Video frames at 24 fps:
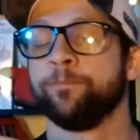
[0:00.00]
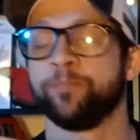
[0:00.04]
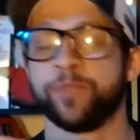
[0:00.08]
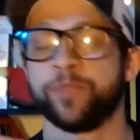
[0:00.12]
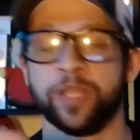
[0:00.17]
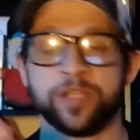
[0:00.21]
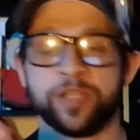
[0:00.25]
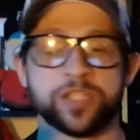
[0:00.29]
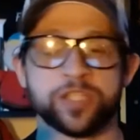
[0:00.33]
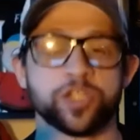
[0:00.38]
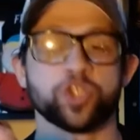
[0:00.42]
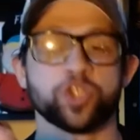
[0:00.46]

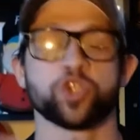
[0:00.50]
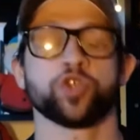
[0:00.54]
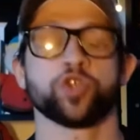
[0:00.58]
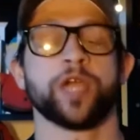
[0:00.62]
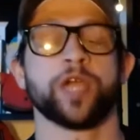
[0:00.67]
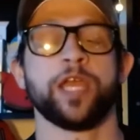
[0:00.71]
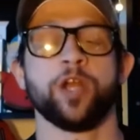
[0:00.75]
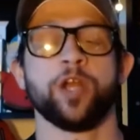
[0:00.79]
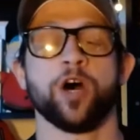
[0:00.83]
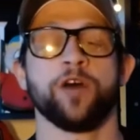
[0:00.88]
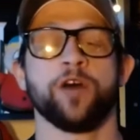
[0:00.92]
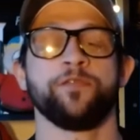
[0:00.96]
That's the
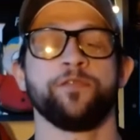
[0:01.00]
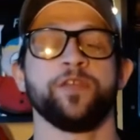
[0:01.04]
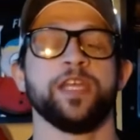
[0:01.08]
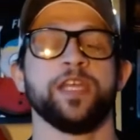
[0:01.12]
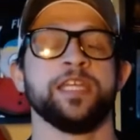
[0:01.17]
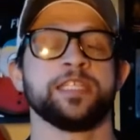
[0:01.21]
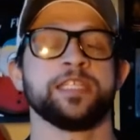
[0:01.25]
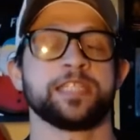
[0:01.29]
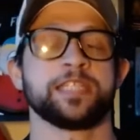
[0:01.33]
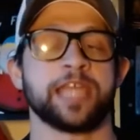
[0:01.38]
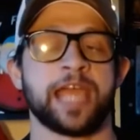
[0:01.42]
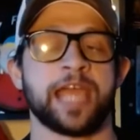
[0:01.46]
trade-off
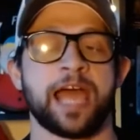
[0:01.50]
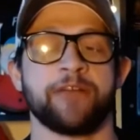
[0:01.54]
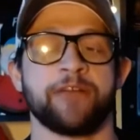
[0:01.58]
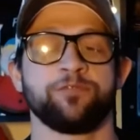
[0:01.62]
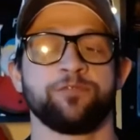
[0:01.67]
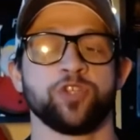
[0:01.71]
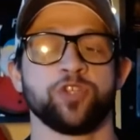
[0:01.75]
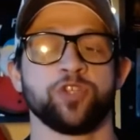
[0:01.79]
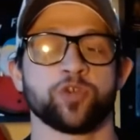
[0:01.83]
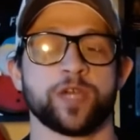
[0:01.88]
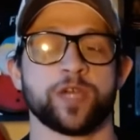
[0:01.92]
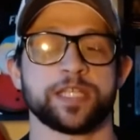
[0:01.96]
is they have
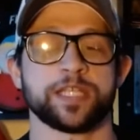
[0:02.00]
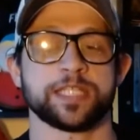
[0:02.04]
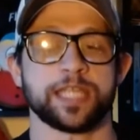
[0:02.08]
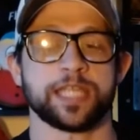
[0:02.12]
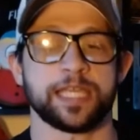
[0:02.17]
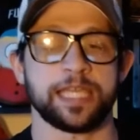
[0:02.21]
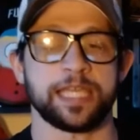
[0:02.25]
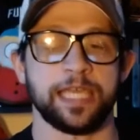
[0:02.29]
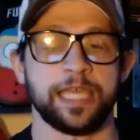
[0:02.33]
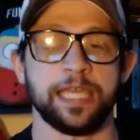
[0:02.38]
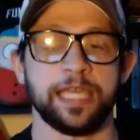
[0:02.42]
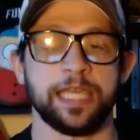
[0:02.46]
to dress
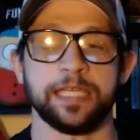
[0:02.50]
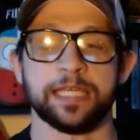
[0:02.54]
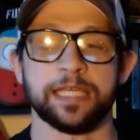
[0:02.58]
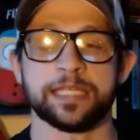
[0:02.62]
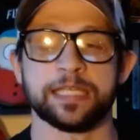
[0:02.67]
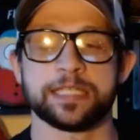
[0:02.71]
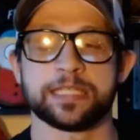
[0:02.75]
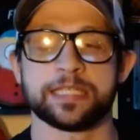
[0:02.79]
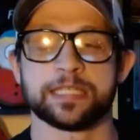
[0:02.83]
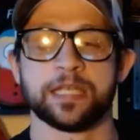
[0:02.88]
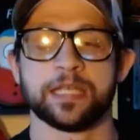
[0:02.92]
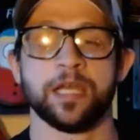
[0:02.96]
like
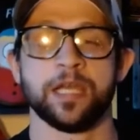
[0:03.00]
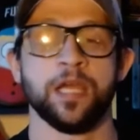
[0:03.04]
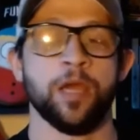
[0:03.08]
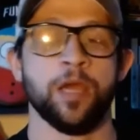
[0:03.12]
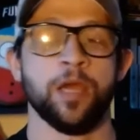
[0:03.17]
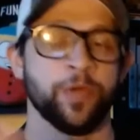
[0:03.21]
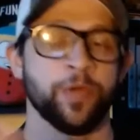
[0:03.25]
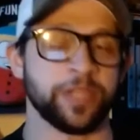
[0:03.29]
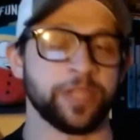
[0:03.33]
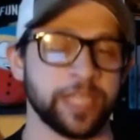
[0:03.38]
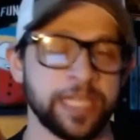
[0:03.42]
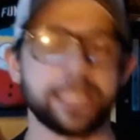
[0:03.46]
idiots,
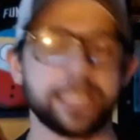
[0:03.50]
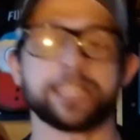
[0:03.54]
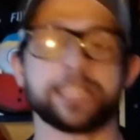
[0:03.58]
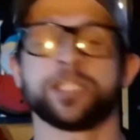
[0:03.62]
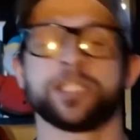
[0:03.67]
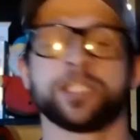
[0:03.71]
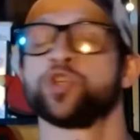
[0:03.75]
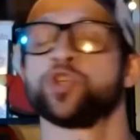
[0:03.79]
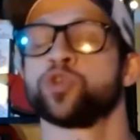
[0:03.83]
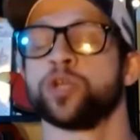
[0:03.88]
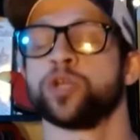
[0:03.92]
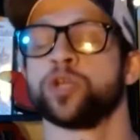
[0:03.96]
but they get
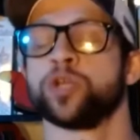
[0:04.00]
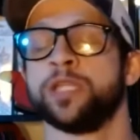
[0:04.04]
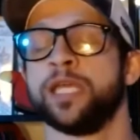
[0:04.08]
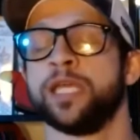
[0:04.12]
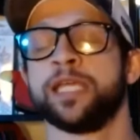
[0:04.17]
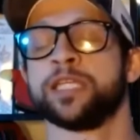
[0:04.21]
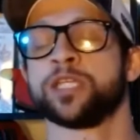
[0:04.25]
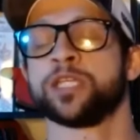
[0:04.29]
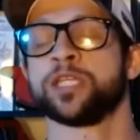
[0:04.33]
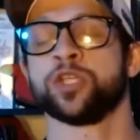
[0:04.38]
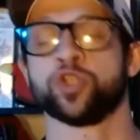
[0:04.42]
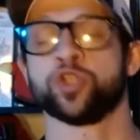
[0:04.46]

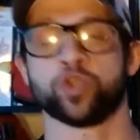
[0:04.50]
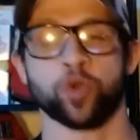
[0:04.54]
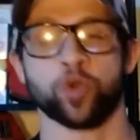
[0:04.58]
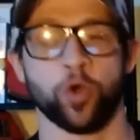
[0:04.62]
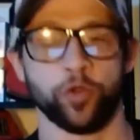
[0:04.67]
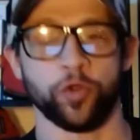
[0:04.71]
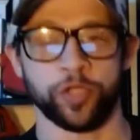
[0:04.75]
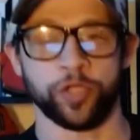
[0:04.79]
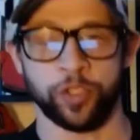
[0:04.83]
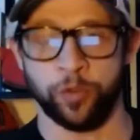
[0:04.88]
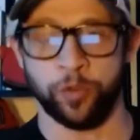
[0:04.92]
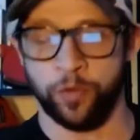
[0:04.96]
to
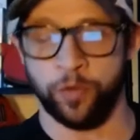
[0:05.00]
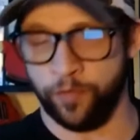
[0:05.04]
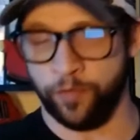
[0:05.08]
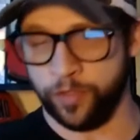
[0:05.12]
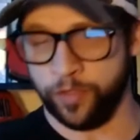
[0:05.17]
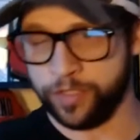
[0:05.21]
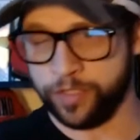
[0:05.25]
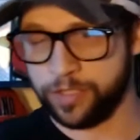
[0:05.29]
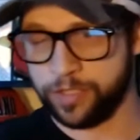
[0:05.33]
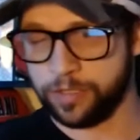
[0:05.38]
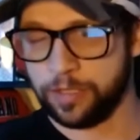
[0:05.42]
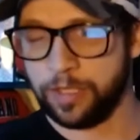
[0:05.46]
control the
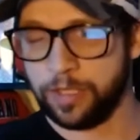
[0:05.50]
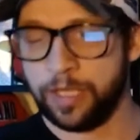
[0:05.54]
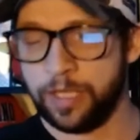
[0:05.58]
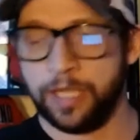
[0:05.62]
universe.